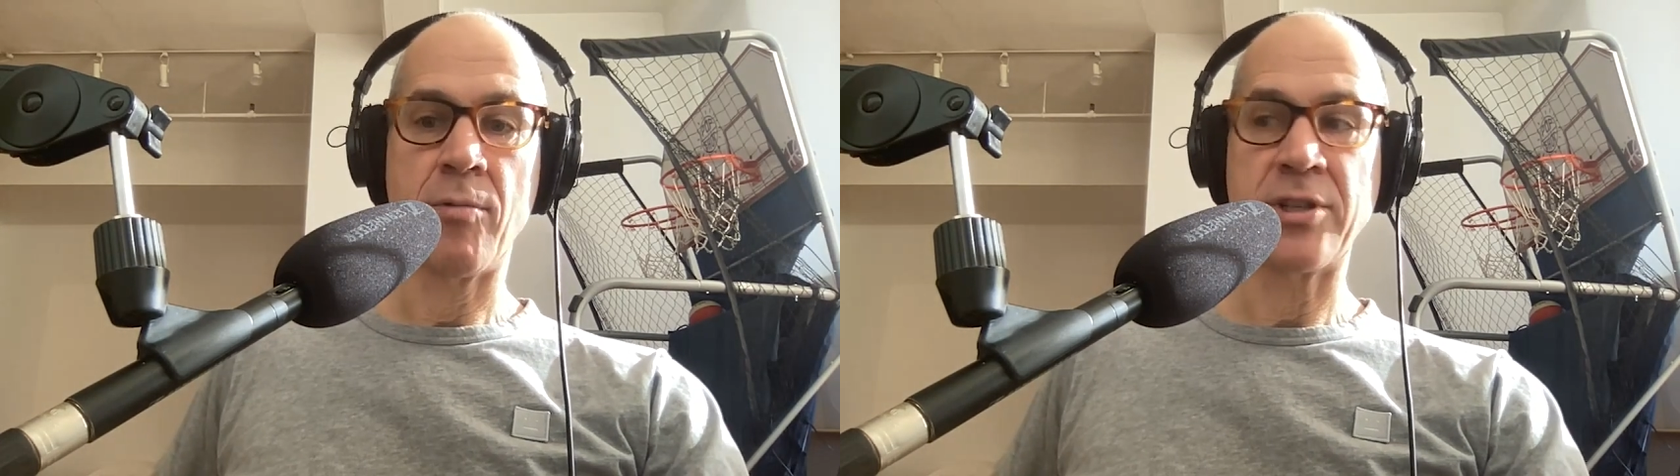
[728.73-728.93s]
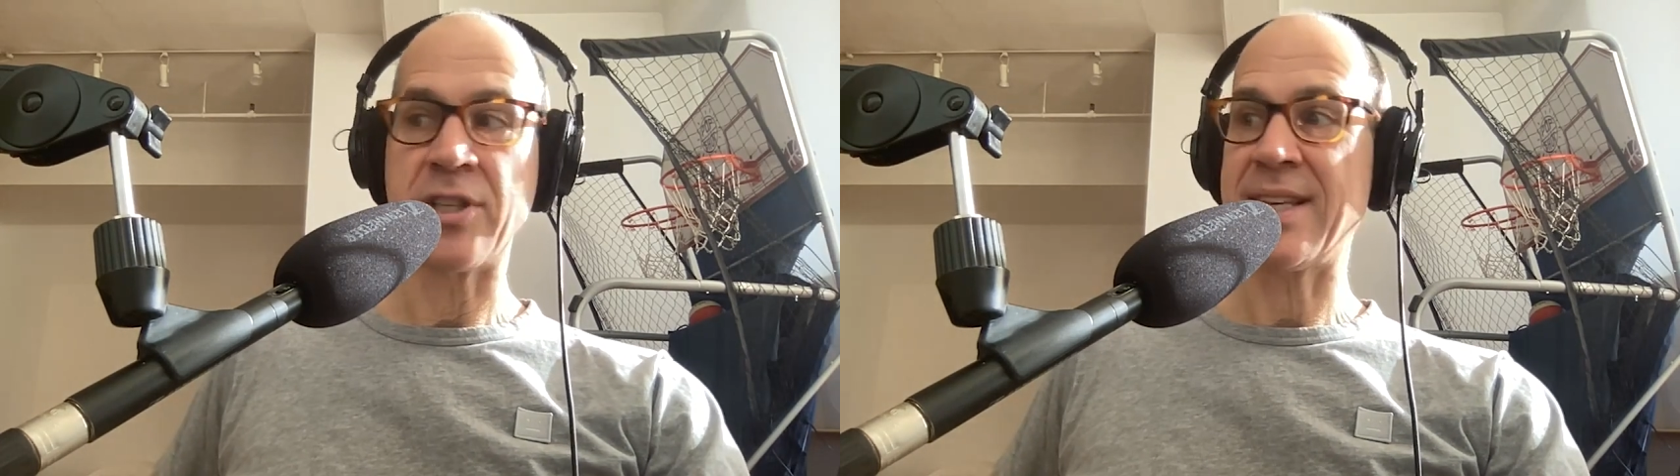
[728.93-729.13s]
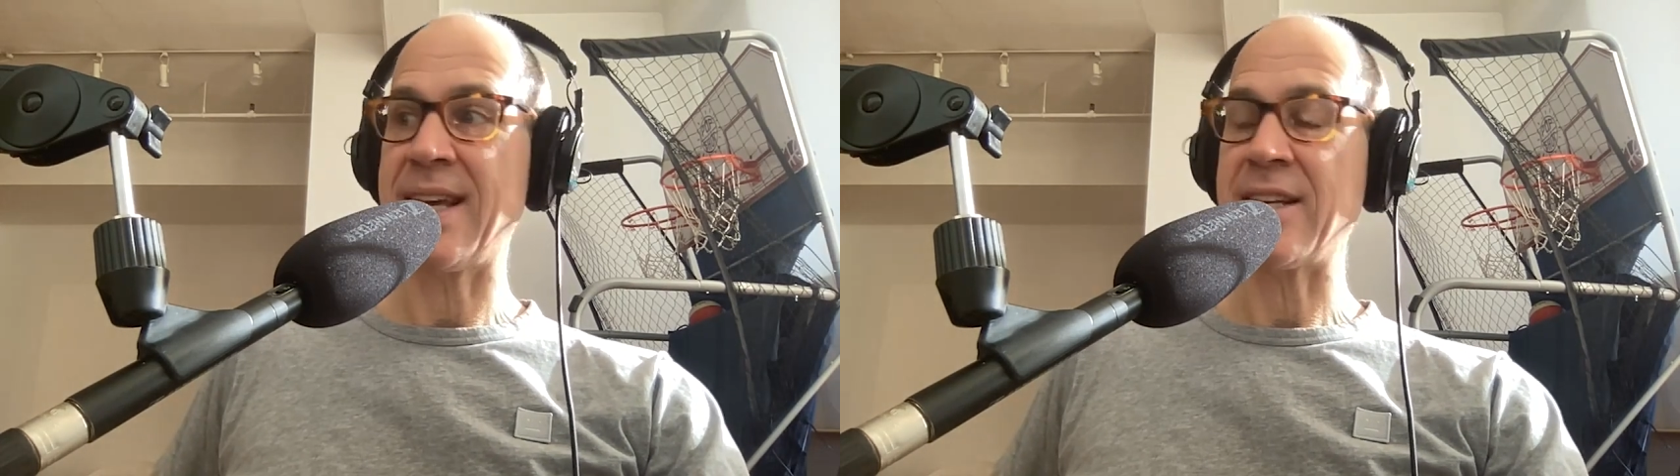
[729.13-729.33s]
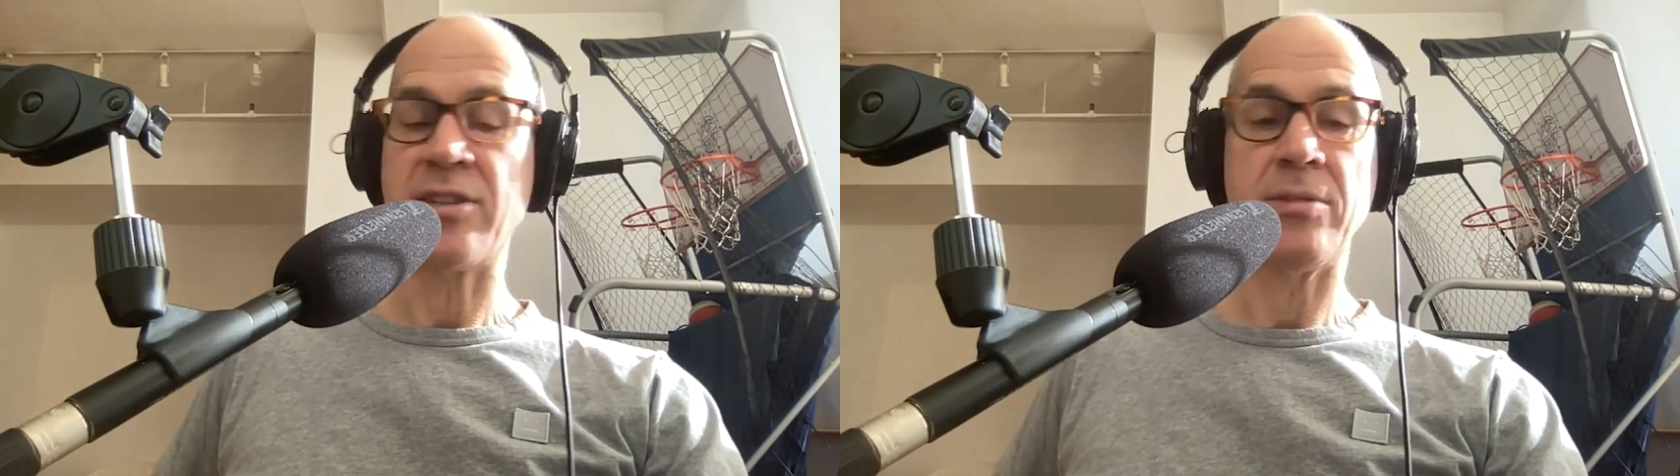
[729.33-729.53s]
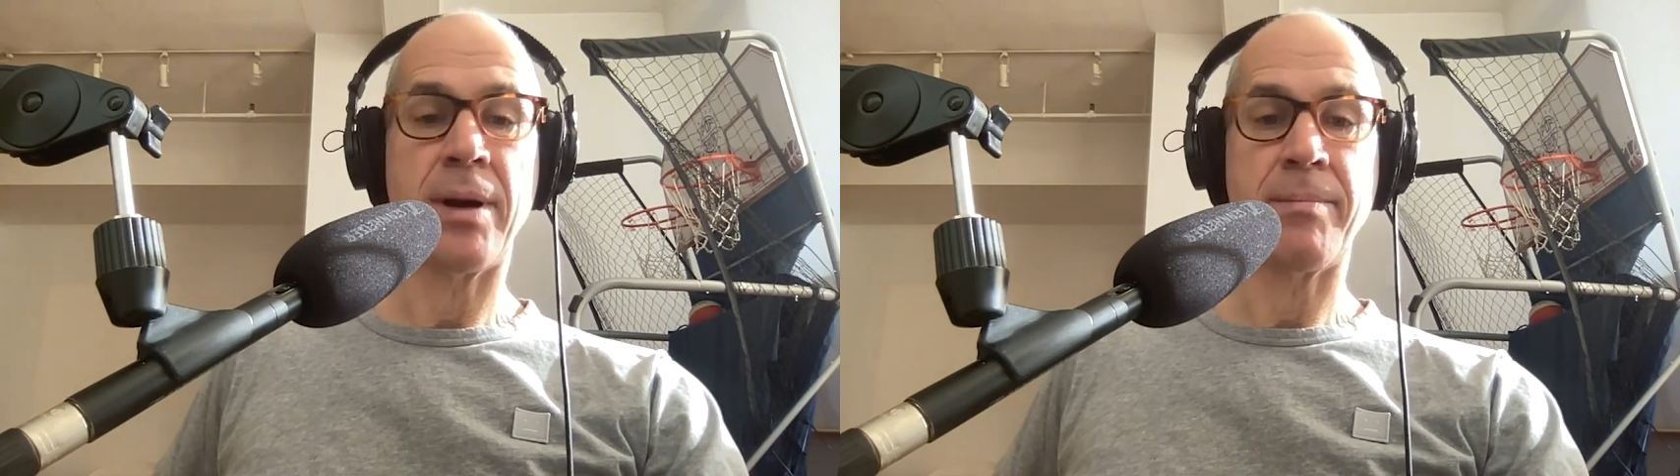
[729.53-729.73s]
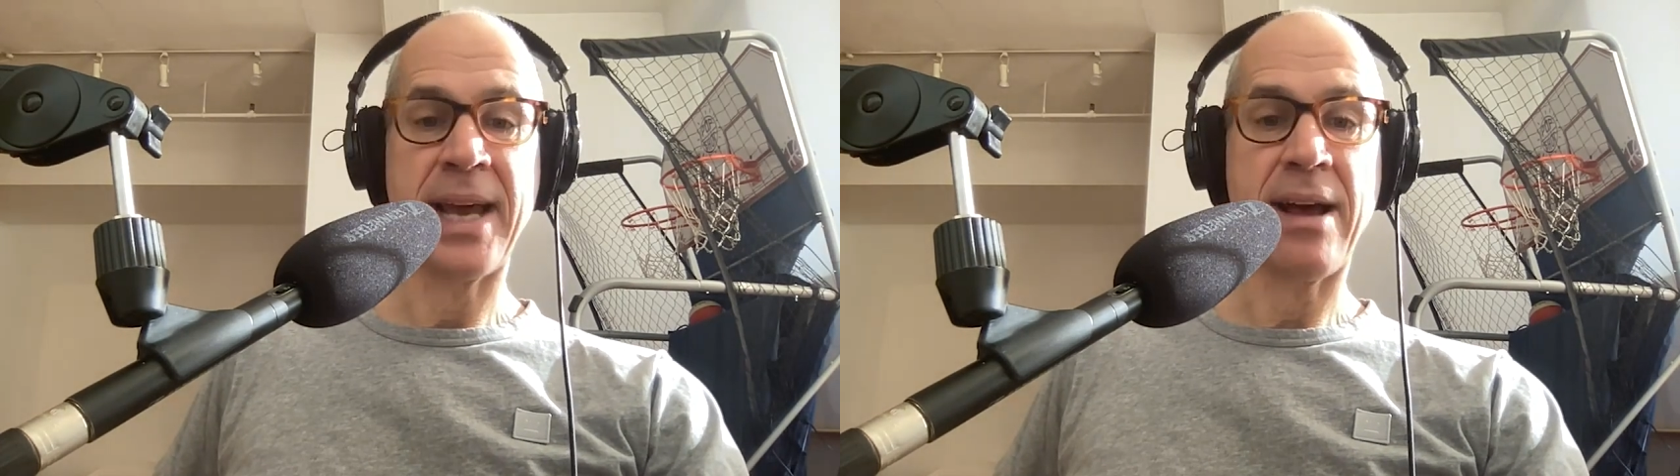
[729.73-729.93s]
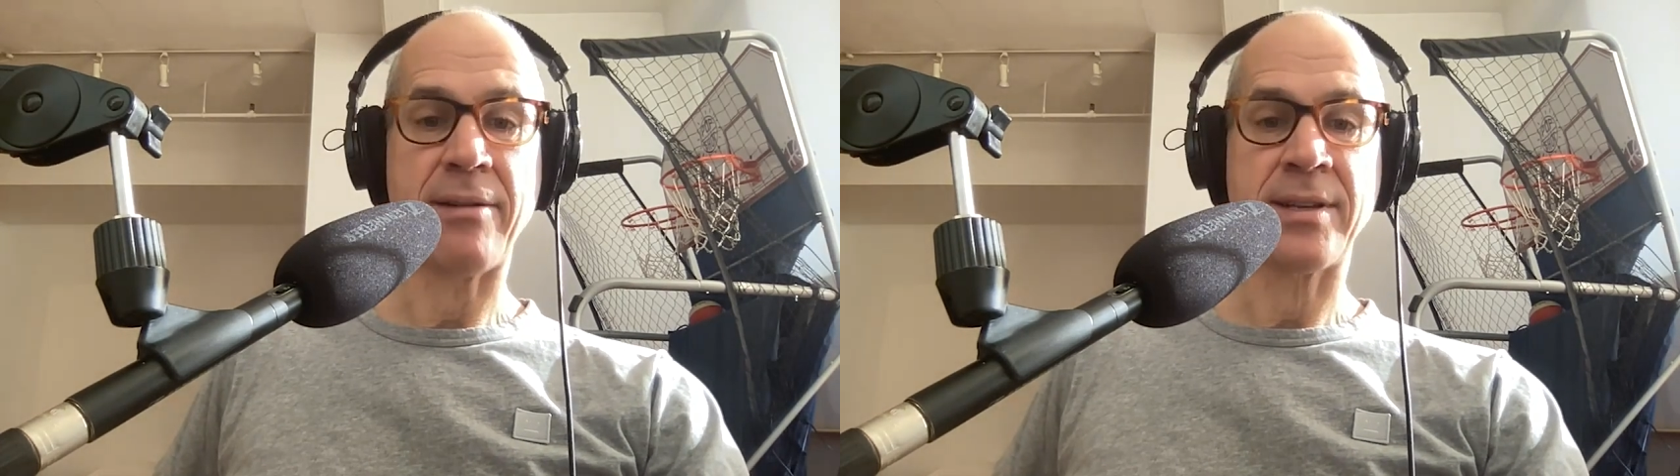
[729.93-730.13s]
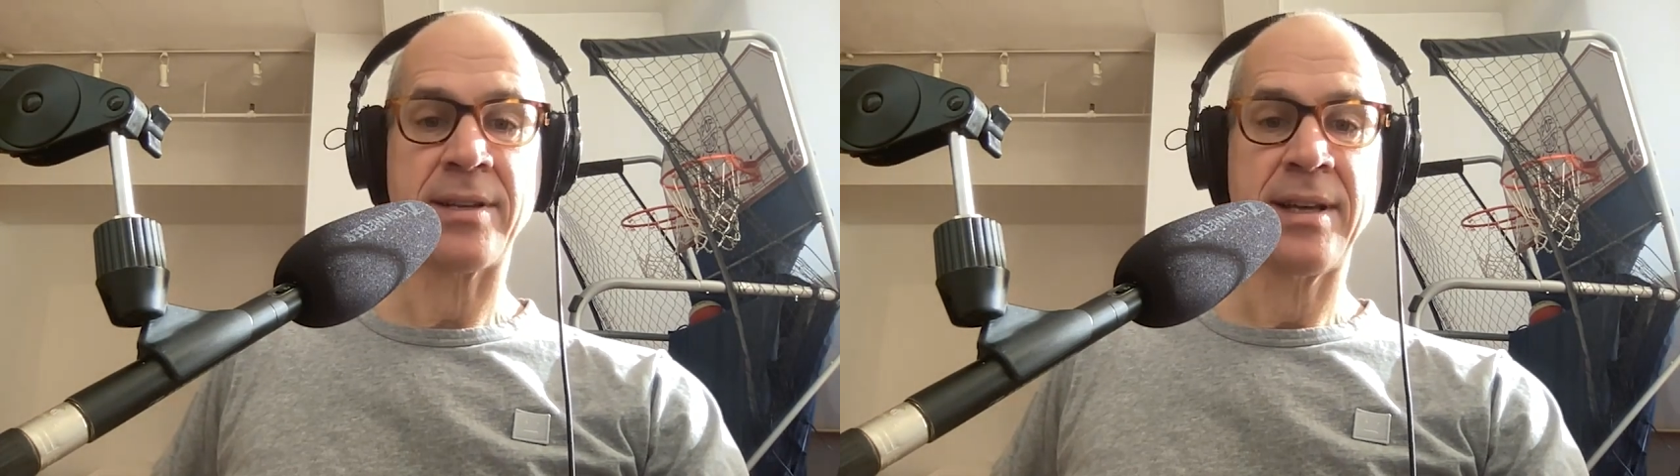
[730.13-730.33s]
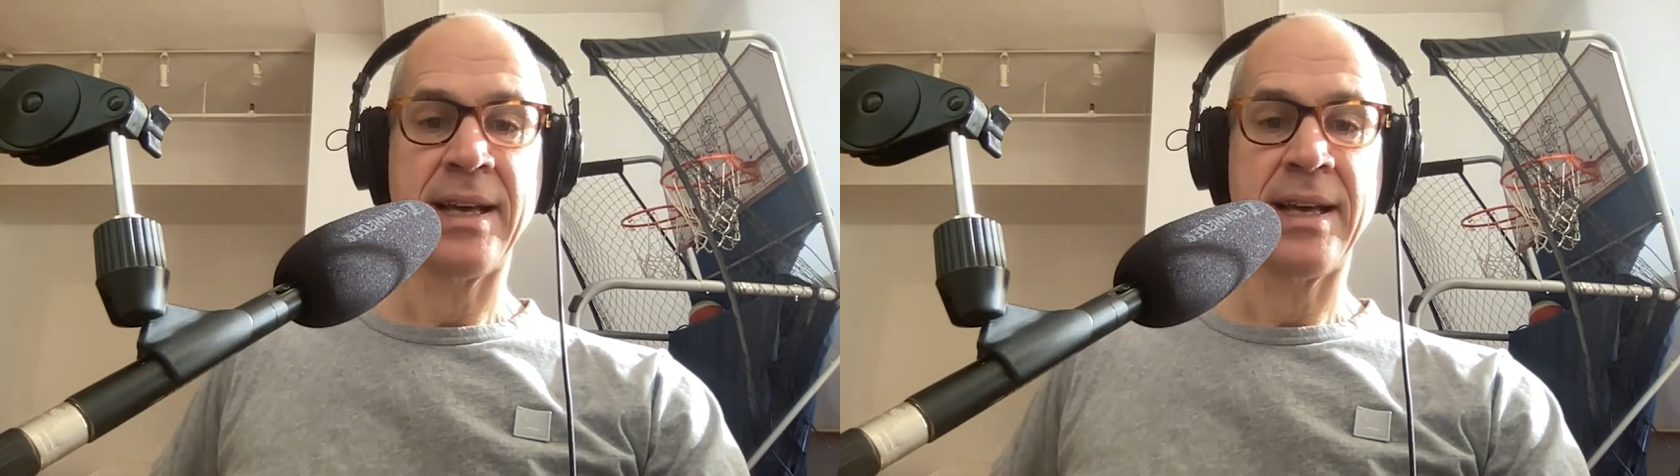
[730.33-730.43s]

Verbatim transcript: were just getting too bummed out.